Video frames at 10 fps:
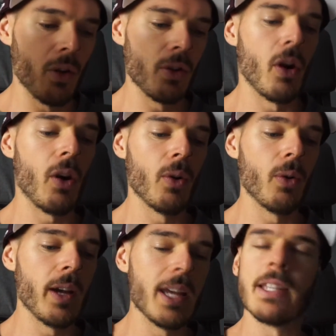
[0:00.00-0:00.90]

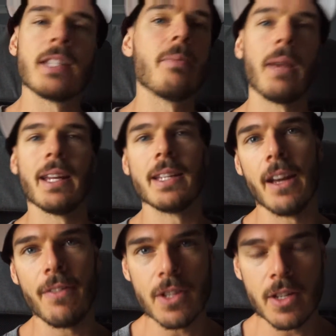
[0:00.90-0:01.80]
goal isn't to be in a
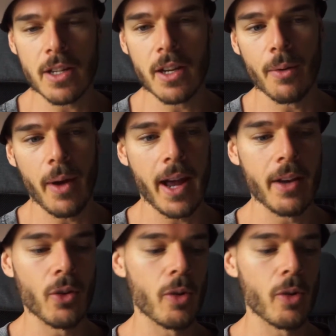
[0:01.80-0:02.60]
deficit year round,